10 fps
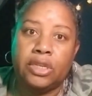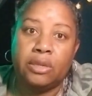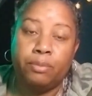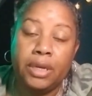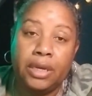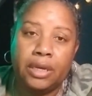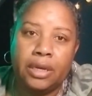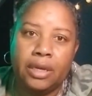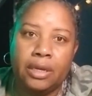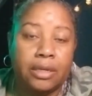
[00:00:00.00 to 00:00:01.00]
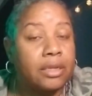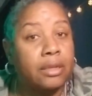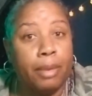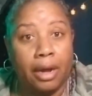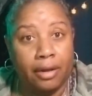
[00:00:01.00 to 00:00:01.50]
speak
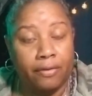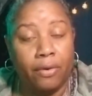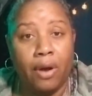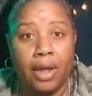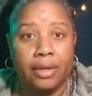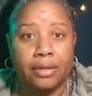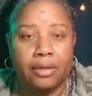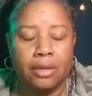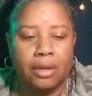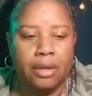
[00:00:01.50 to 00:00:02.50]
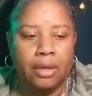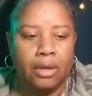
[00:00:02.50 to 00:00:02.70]
to the body of Christ.